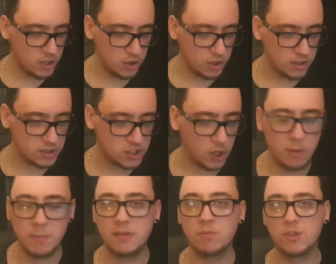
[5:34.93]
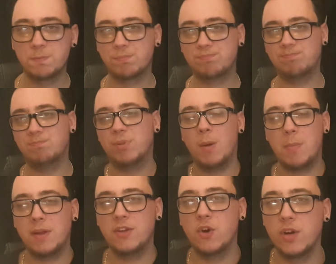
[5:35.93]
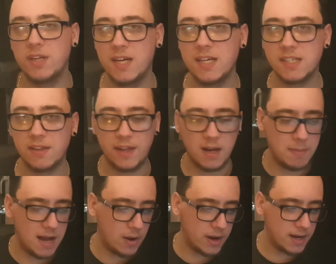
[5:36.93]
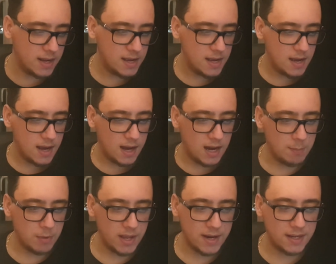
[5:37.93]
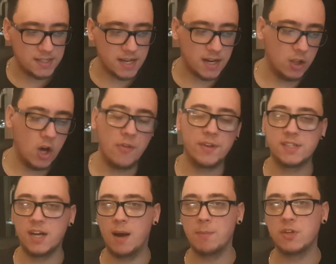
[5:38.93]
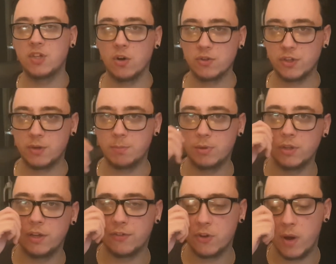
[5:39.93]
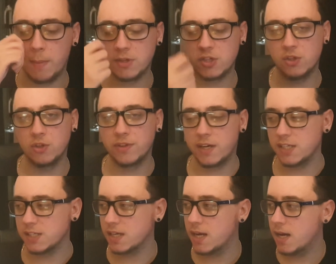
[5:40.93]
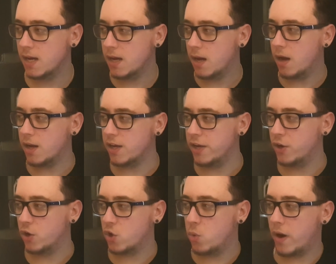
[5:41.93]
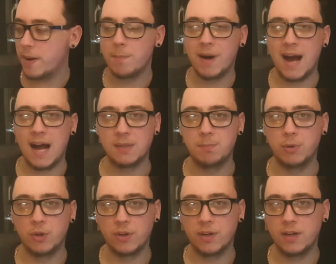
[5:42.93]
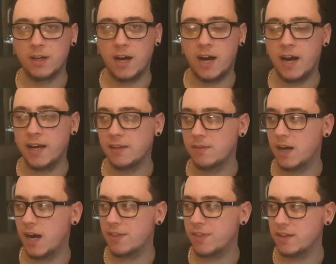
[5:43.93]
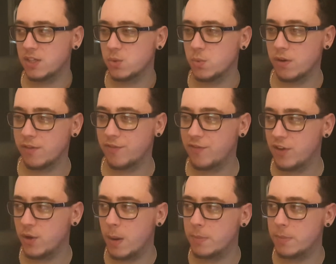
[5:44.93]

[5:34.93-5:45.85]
You know, Solomon was probably the only decent thing about it. But like I said, a lot of the time the Doctor can pull you through an episode that is, you know, quite bad. But I think this was one of the few